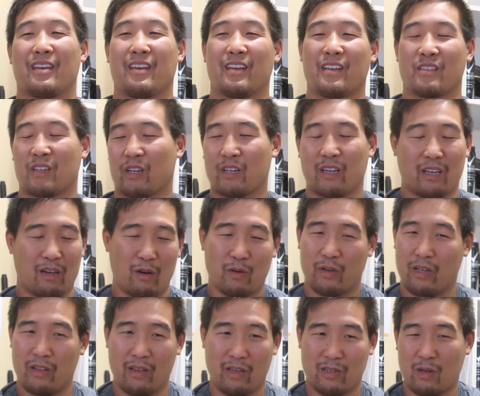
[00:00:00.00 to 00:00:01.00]
is I'll
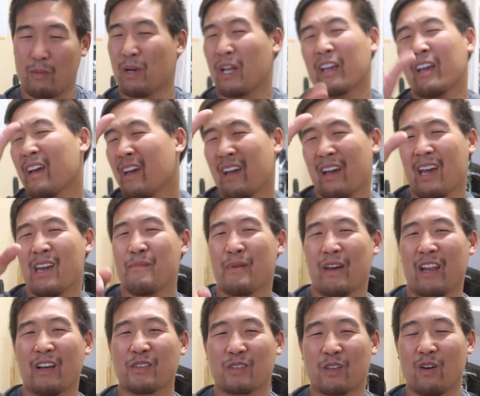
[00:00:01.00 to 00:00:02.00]
get this. I'm like, hey
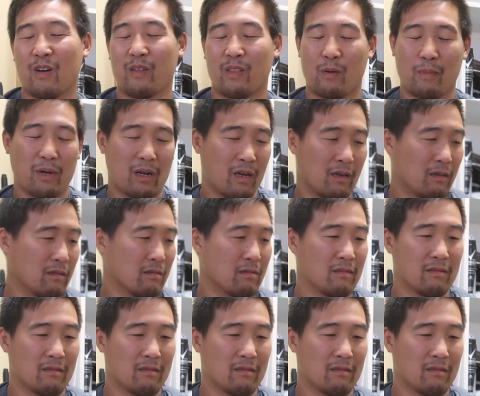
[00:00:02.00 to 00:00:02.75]
man, how's it going? They'll be like,